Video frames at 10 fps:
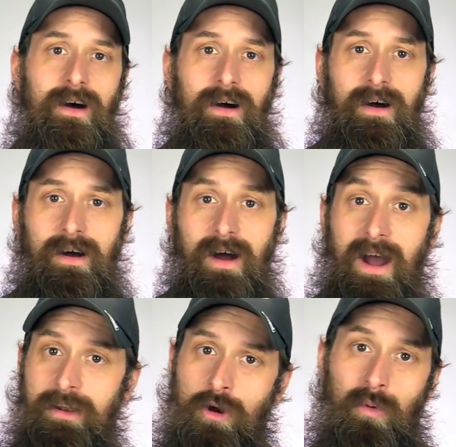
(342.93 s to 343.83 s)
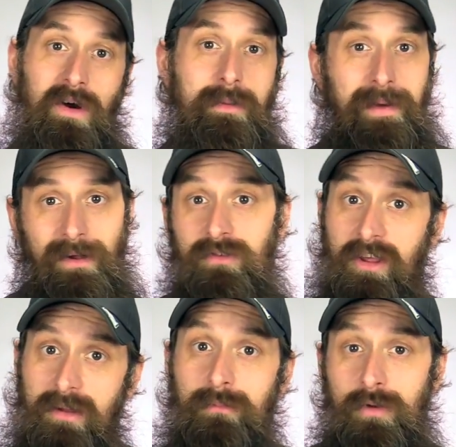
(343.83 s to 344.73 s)
I know what about
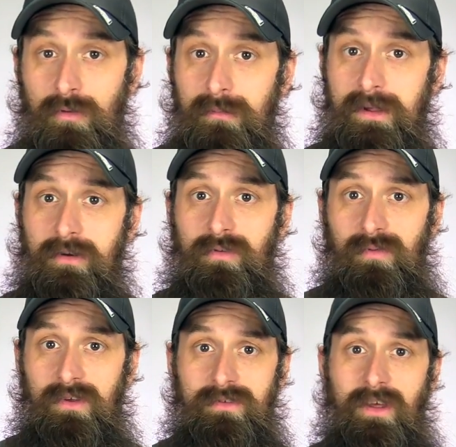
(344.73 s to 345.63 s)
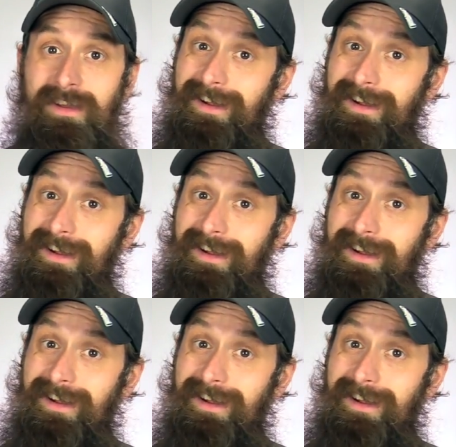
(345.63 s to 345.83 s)
10 newton meters feels like,